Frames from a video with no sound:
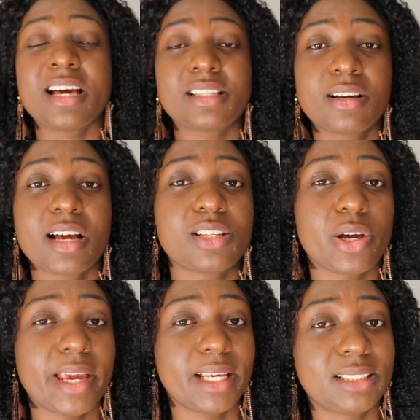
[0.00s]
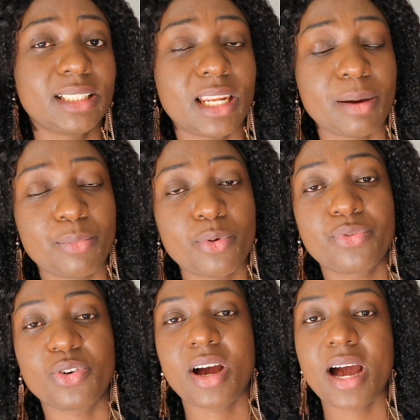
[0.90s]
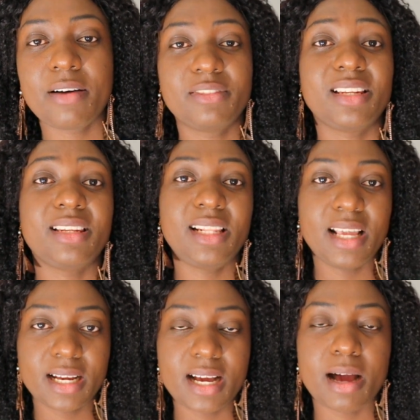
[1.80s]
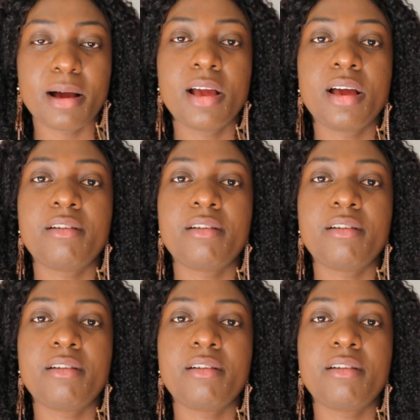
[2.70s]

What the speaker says: As long as you're 18 and above, you have the legal